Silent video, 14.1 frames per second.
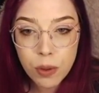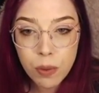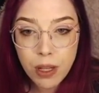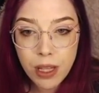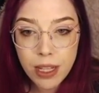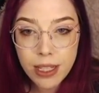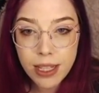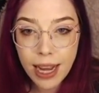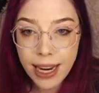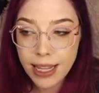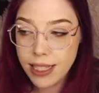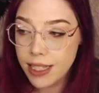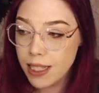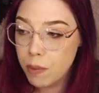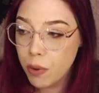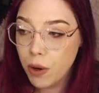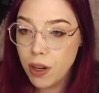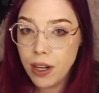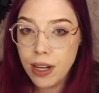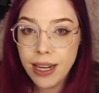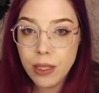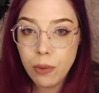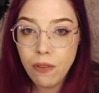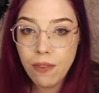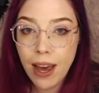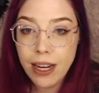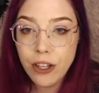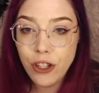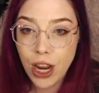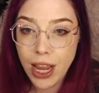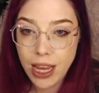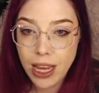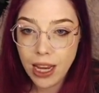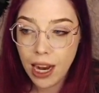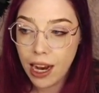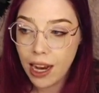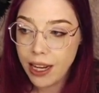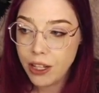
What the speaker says: one that I guess is important is we've added JEI,